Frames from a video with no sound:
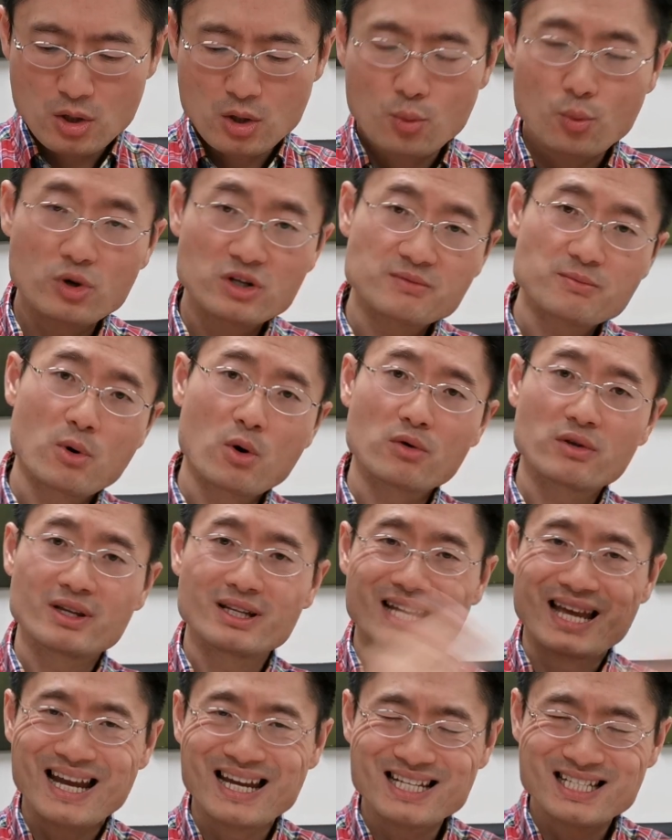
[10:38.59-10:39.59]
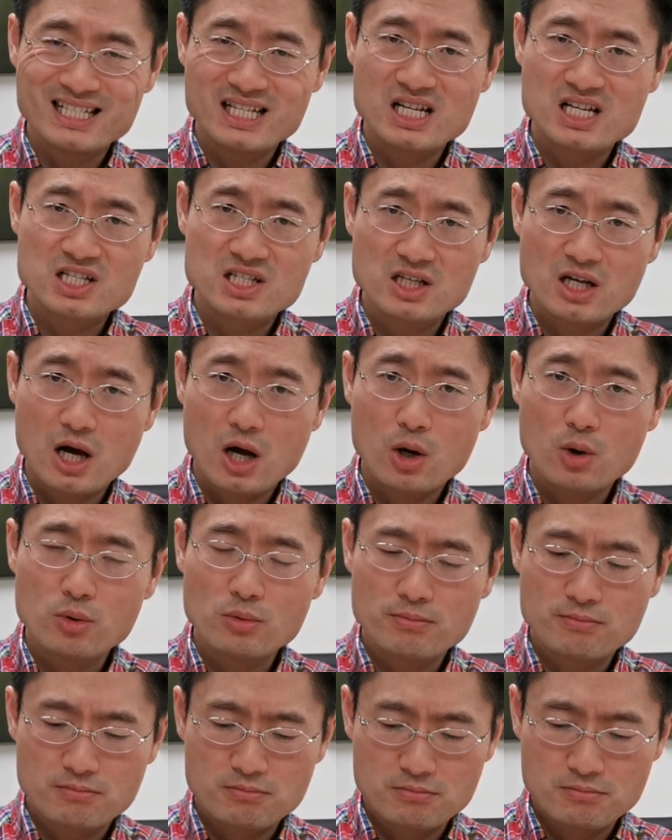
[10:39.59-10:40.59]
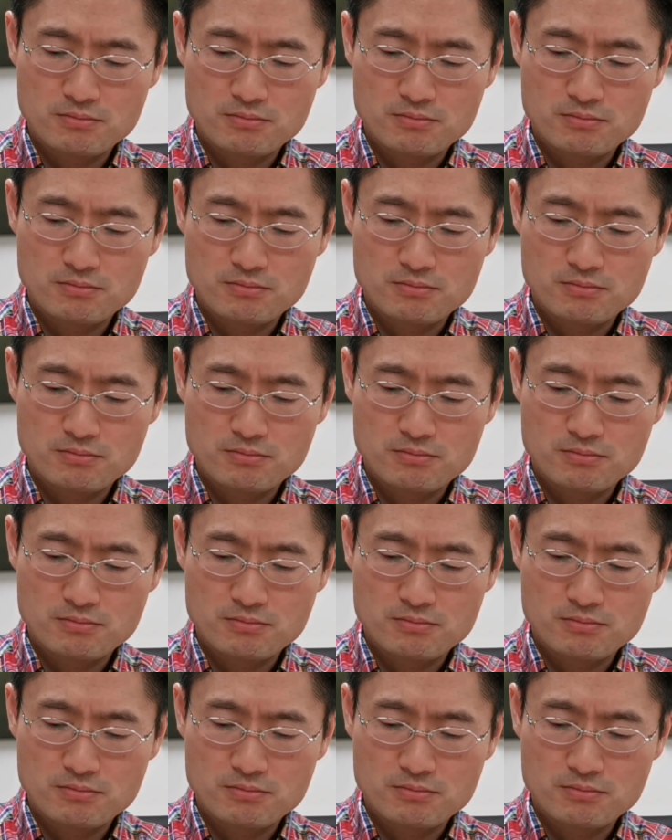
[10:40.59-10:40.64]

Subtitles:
was more than 8 years ago,